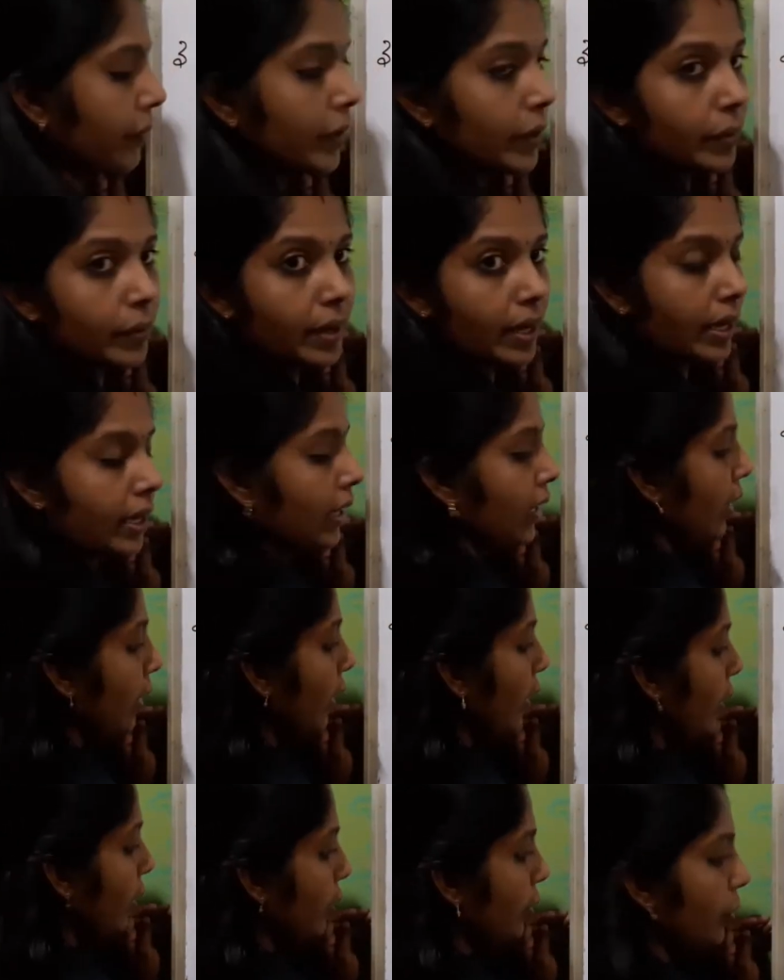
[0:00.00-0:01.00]
Okay.
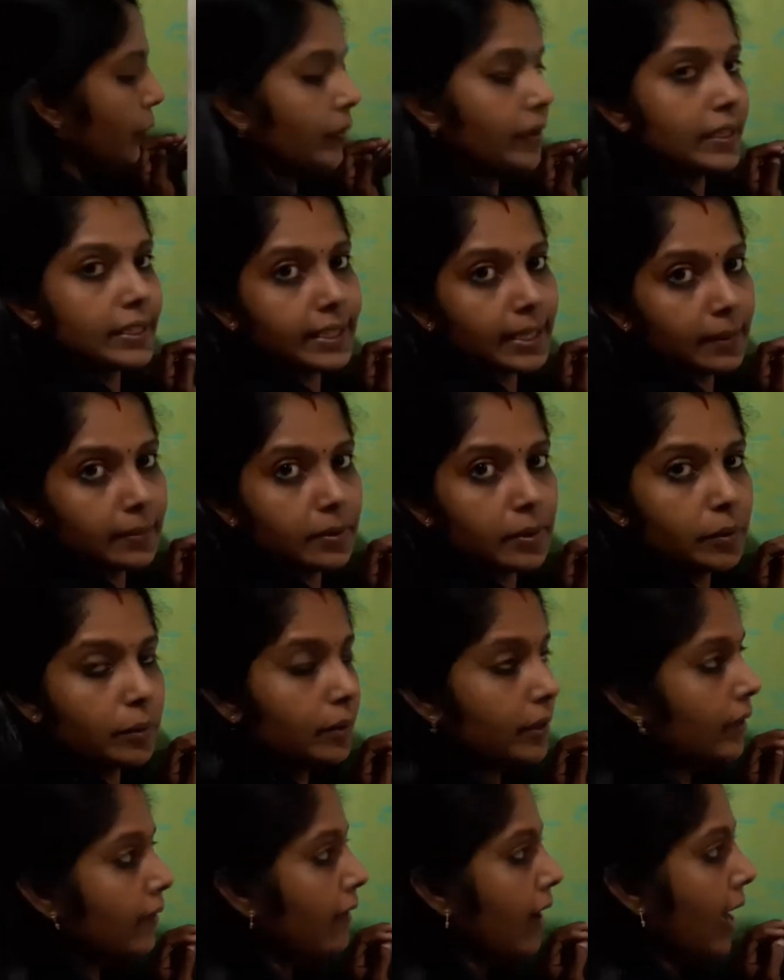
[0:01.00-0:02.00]
So we'll
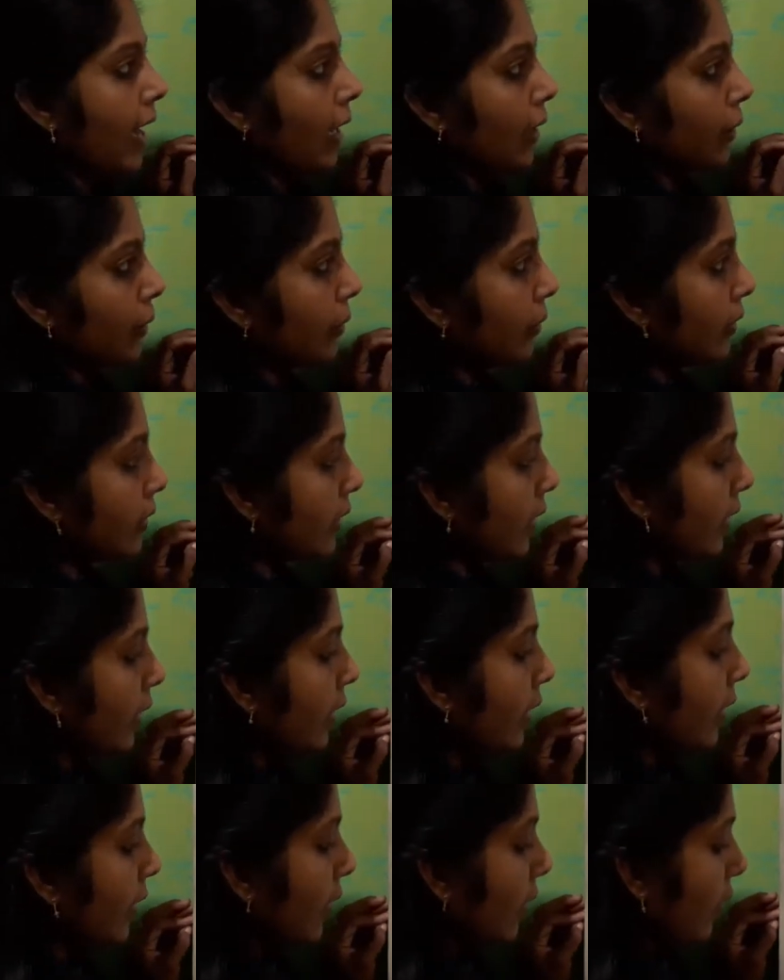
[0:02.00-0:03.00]
substitute the values,
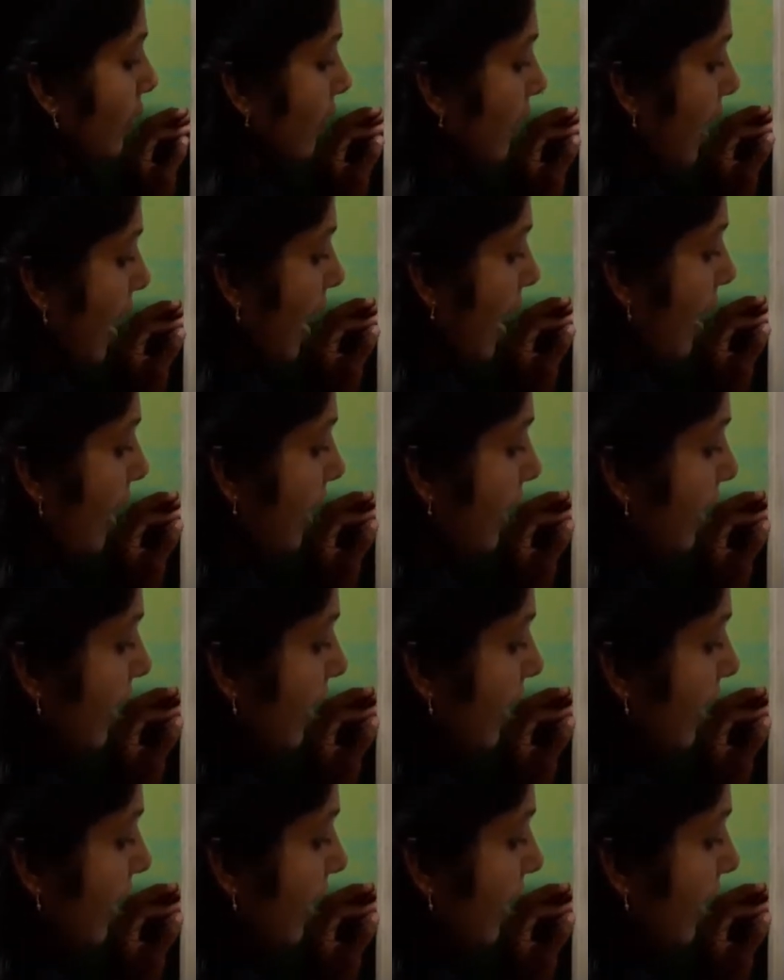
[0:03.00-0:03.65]
or I